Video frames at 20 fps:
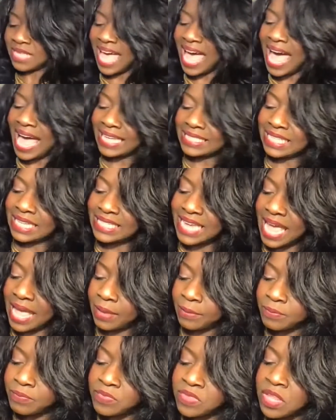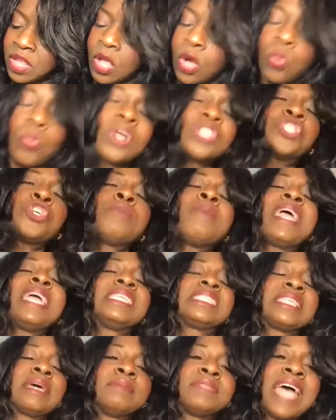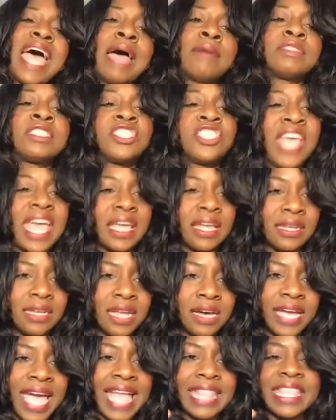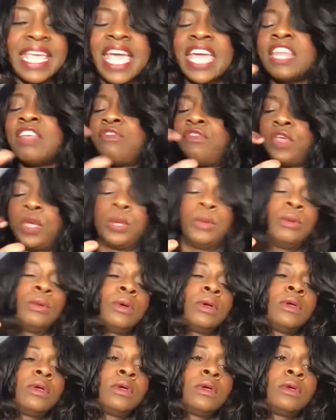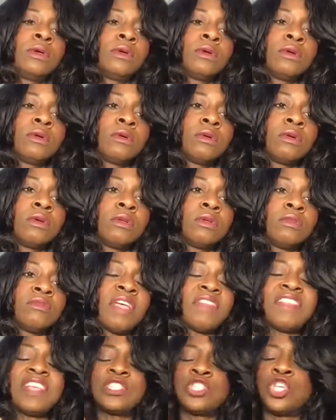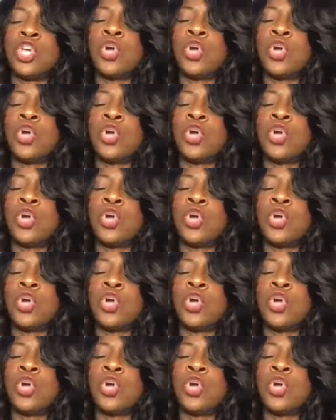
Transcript: God, today. What you mean sometimes? Take a look at the interview that this